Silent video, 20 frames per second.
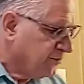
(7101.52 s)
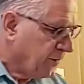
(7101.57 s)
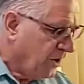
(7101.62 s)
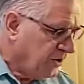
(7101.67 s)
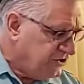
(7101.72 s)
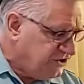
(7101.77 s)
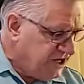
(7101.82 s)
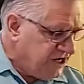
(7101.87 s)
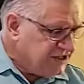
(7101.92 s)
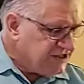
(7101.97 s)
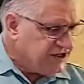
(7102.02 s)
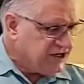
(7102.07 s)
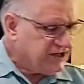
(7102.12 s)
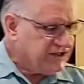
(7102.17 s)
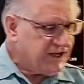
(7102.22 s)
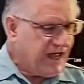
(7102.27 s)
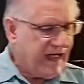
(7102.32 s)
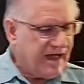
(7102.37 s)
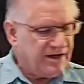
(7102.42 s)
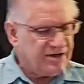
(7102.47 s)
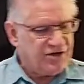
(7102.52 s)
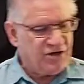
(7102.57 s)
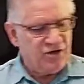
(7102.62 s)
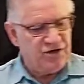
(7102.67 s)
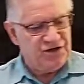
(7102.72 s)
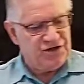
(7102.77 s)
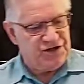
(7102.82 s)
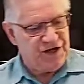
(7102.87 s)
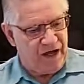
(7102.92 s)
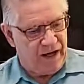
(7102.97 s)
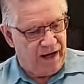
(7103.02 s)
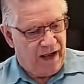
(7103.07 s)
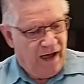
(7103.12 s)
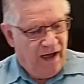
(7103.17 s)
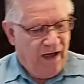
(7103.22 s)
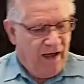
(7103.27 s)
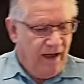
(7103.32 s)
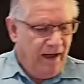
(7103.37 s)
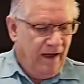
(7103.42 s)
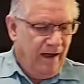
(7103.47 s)
Jesus answered and said,
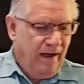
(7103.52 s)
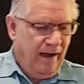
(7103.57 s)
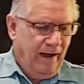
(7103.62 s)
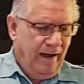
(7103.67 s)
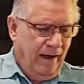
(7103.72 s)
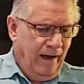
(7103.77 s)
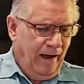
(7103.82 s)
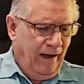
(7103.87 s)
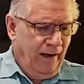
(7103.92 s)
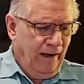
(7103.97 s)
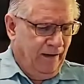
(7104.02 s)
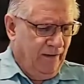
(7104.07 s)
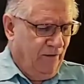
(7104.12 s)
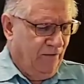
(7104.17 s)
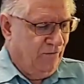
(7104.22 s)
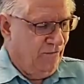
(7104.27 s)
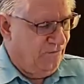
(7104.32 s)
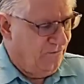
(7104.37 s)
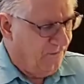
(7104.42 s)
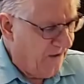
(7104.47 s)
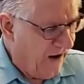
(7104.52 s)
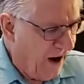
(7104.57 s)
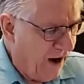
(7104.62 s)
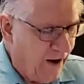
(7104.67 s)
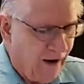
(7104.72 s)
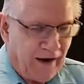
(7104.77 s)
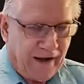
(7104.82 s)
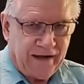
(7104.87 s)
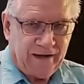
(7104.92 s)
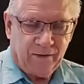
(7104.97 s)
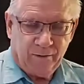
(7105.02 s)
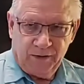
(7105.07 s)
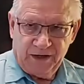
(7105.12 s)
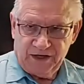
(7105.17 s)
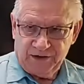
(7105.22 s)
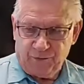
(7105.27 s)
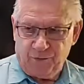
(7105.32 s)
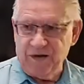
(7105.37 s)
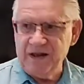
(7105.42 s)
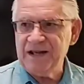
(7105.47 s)
verily, when it's
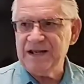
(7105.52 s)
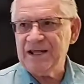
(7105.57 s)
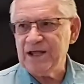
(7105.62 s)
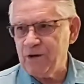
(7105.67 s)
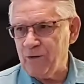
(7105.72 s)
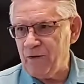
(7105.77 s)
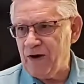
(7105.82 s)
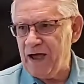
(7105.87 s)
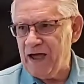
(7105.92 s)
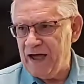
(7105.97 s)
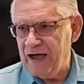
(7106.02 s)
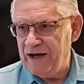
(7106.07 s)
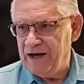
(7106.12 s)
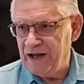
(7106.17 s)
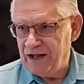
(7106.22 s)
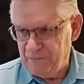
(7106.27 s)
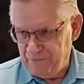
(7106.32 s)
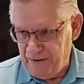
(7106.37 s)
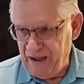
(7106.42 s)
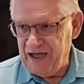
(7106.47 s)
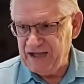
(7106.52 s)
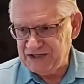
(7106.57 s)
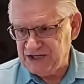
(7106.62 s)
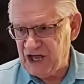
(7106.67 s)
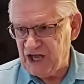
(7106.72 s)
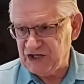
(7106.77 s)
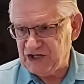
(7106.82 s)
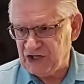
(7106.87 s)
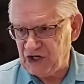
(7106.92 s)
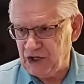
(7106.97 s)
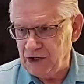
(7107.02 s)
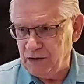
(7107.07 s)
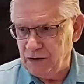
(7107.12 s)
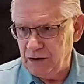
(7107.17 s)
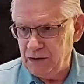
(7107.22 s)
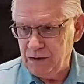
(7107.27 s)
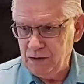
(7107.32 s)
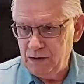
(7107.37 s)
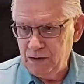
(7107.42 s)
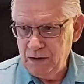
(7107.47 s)
written in red, pay attention.
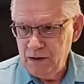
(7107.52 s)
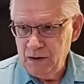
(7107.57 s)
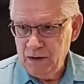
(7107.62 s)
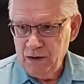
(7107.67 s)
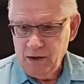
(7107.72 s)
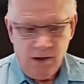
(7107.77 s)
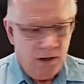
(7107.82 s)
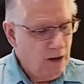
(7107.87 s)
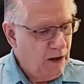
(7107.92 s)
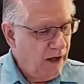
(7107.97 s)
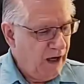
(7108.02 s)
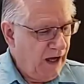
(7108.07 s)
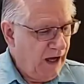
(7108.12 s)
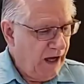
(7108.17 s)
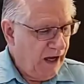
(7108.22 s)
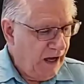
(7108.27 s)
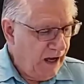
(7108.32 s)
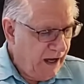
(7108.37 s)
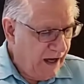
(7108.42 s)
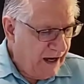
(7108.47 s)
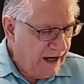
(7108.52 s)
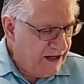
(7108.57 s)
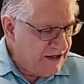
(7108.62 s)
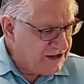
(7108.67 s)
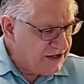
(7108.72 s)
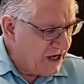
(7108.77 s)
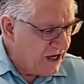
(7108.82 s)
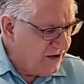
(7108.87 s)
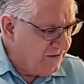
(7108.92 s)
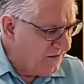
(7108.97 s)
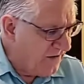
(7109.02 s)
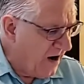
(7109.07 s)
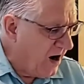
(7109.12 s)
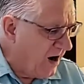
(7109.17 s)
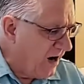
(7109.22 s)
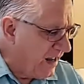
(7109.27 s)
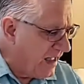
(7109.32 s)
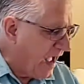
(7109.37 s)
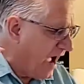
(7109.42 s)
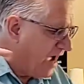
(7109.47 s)
He said,
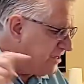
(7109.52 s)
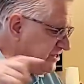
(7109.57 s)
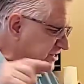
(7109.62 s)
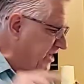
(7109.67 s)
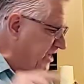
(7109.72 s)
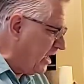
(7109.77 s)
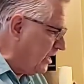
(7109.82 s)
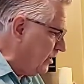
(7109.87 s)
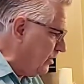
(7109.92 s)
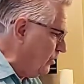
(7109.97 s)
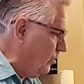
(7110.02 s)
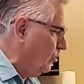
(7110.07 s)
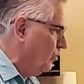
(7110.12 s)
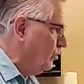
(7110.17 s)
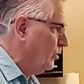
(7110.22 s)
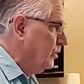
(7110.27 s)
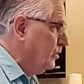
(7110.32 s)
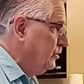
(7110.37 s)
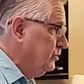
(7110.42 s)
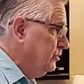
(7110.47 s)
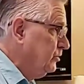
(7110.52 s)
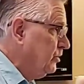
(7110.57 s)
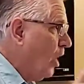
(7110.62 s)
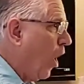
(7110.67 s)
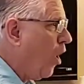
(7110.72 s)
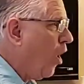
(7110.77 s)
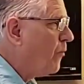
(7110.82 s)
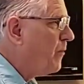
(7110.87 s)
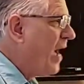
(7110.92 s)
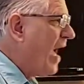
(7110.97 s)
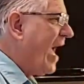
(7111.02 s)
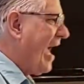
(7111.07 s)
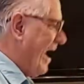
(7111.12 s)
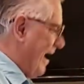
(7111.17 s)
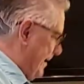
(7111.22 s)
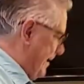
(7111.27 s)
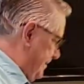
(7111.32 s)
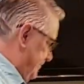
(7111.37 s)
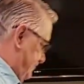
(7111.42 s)
verily I say to you, no man